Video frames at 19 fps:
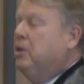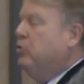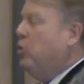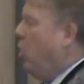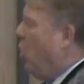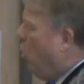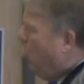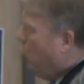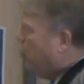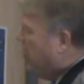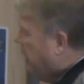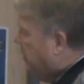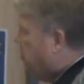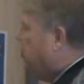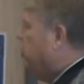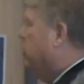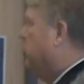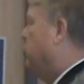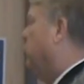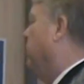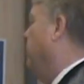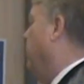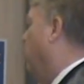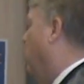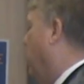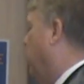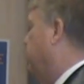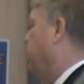The whole nation is going to
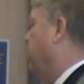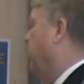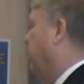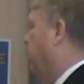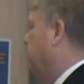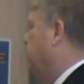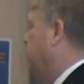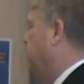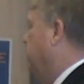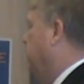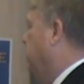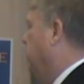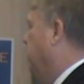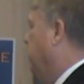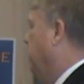be watching us.